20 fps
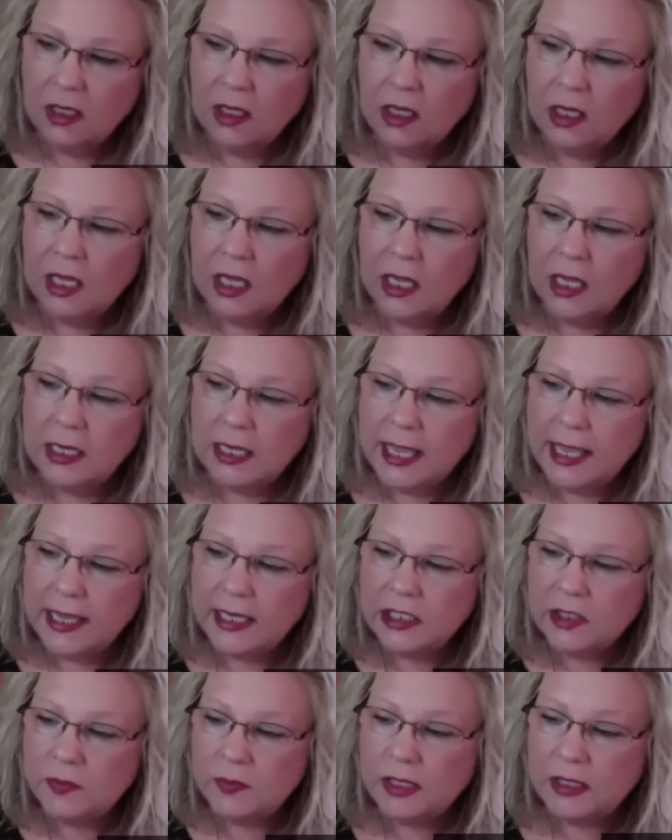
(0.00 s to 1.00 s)

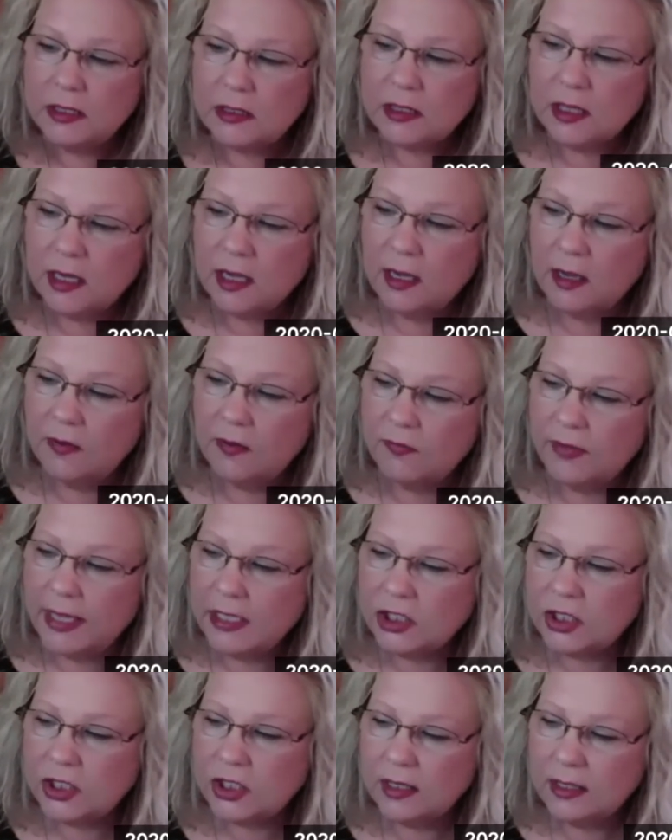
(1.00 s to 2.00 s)
Engagement of
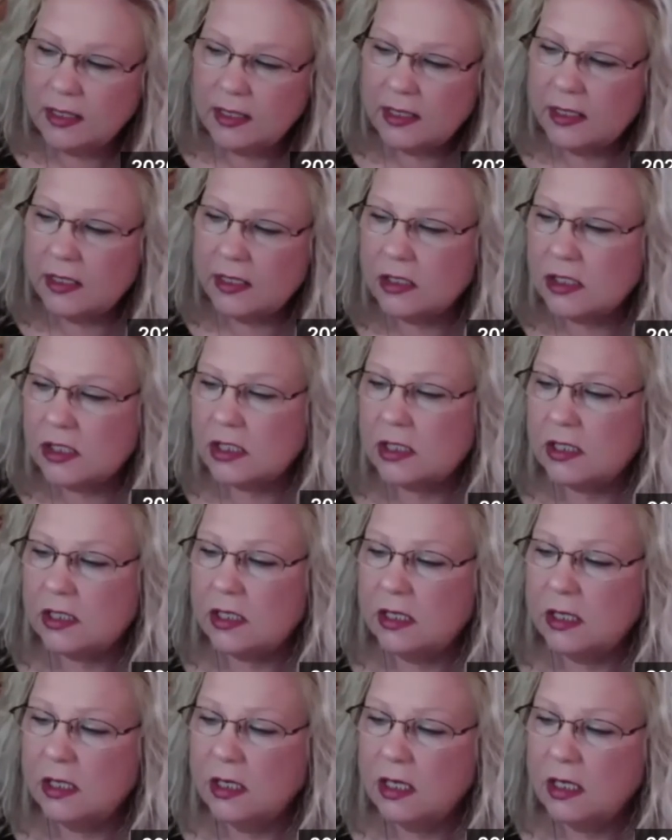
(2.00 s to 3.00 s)
angelic
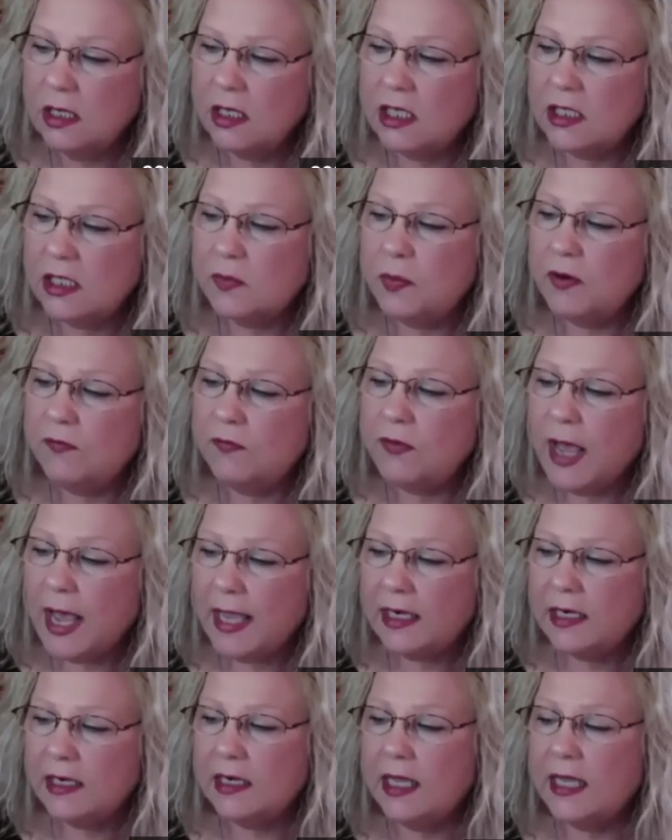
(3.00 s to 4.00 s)
energy is
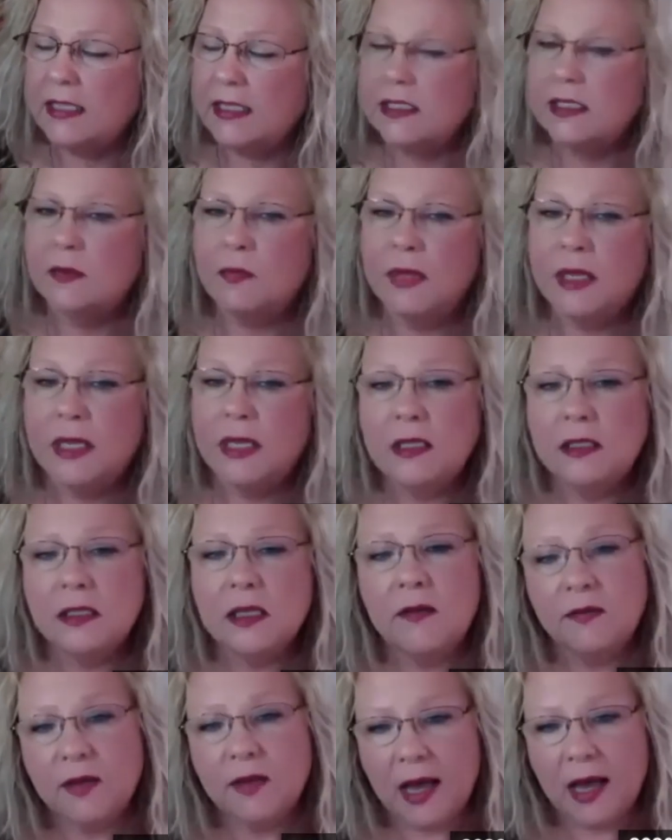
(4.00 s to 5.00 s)
provided as a means
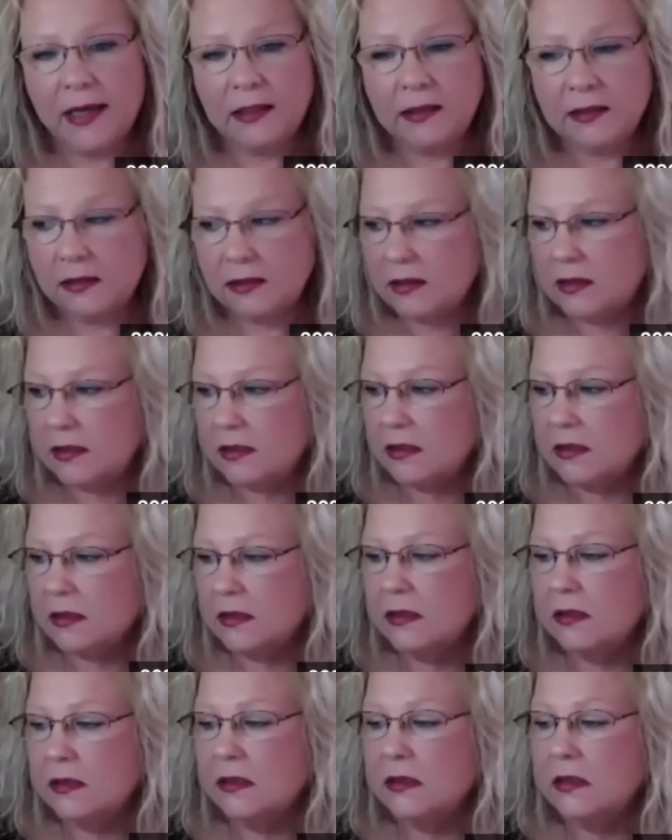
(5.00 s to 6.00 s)
of guidance,
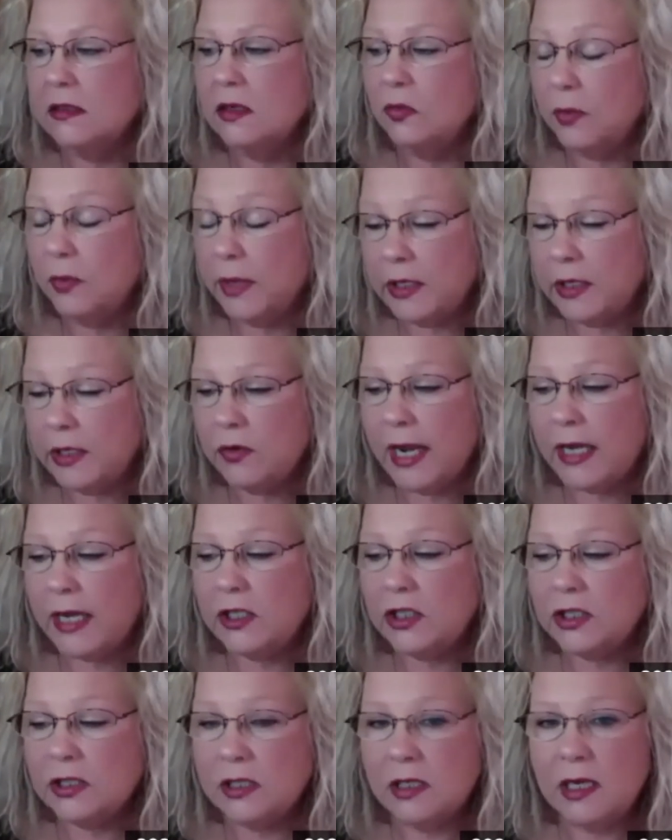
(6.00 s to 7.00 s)

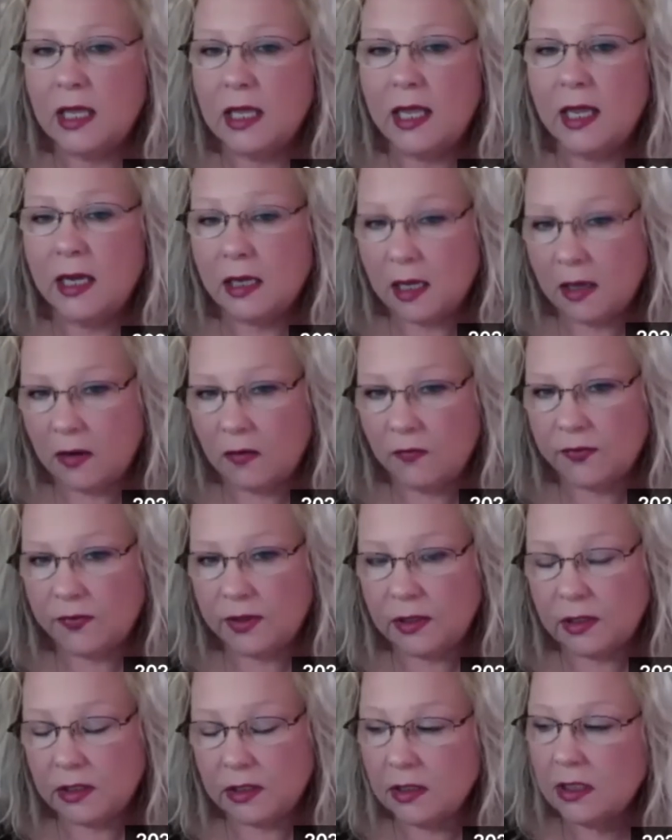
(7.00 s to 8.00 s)
redirection, and
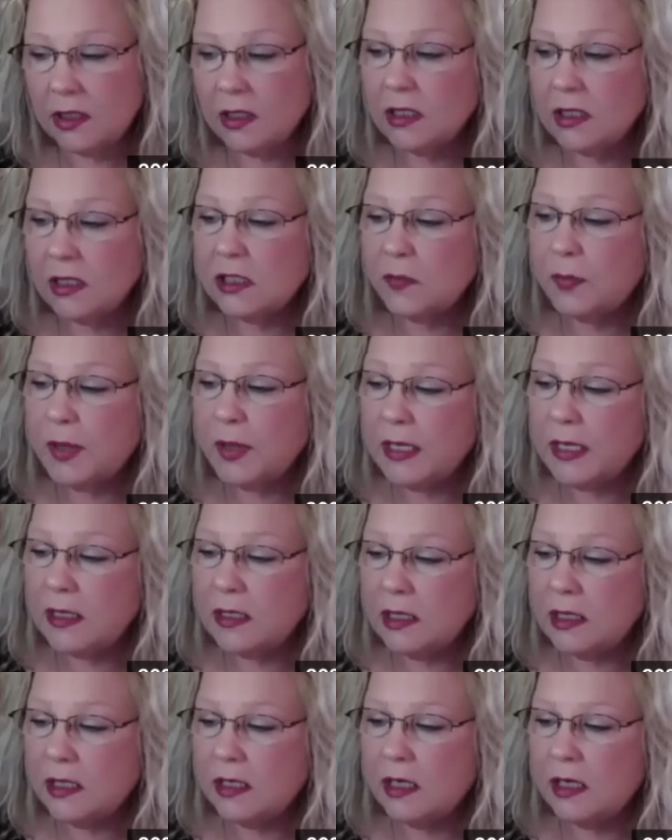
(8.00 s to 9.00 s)
comfort,
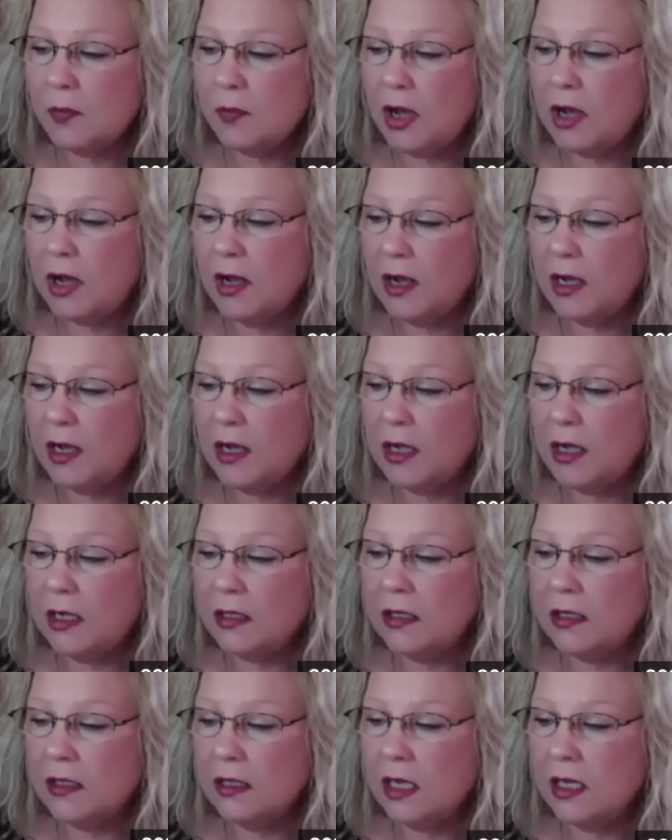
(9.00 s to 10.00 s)
depending
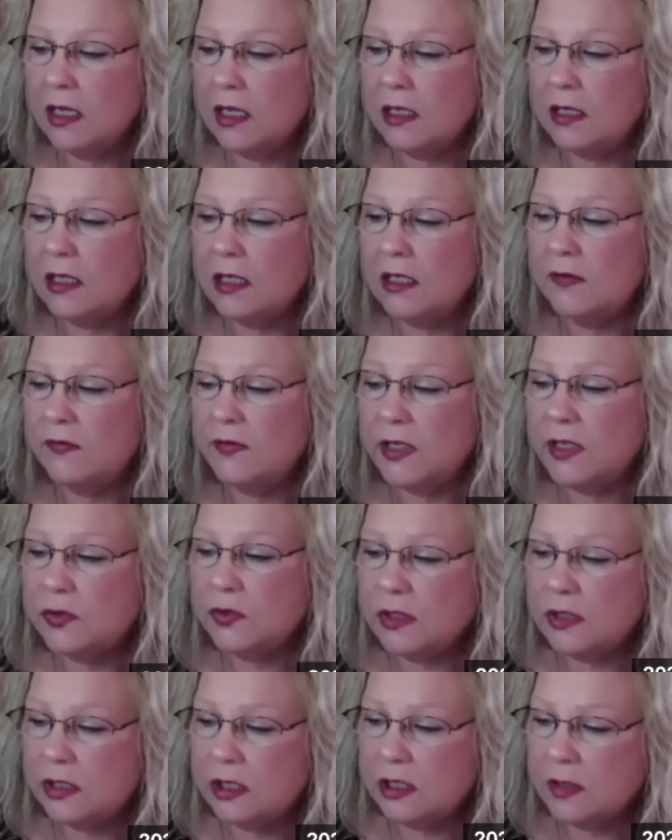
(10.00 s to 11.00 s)
upon individual
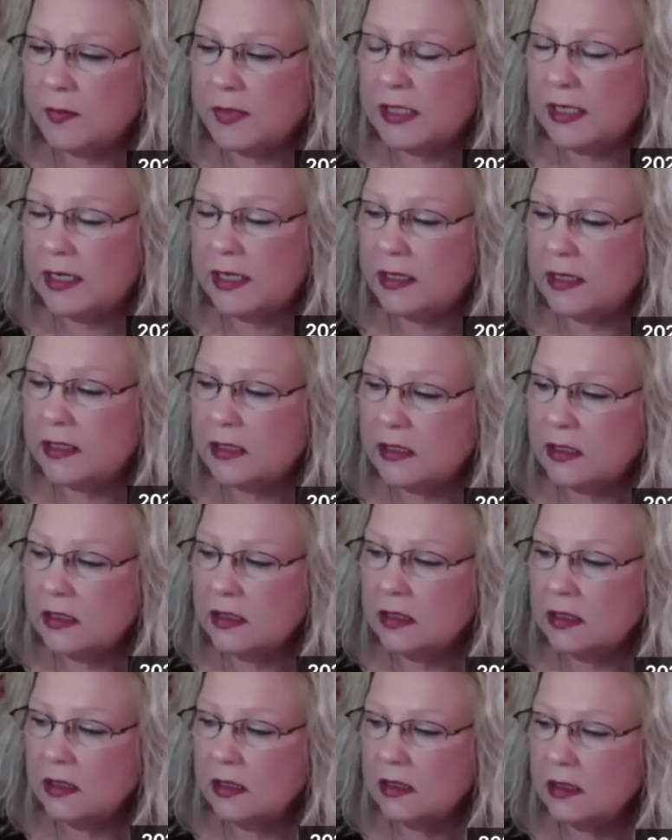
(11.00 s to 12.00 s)
circumstance.
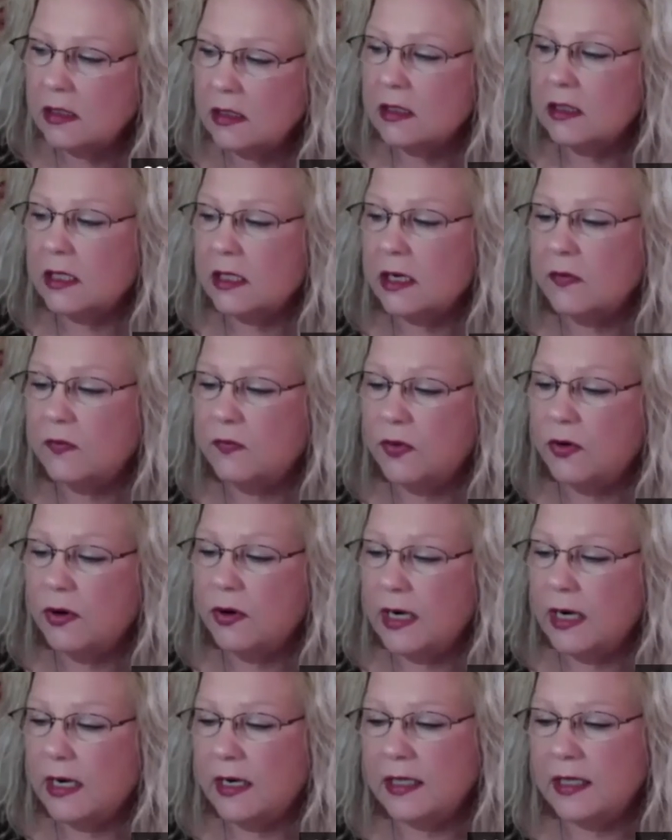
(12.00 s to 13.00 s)
Therefore,
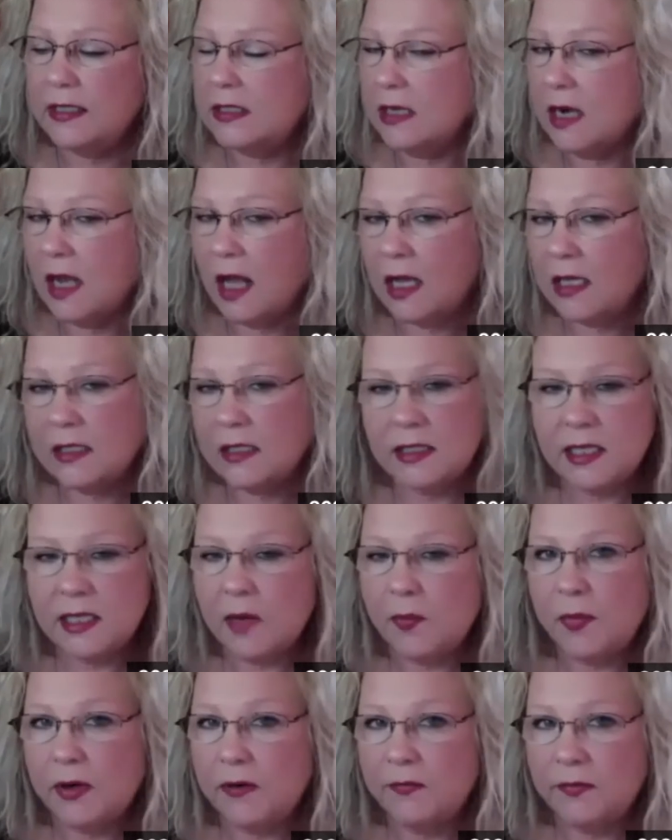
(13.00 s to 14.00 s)
it is not
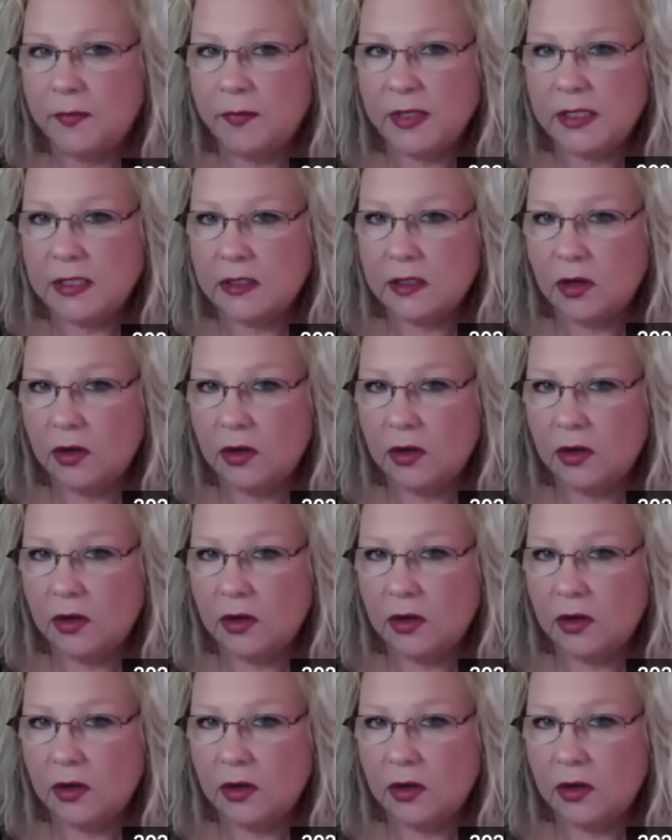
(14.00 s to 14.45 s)
separate from the soul.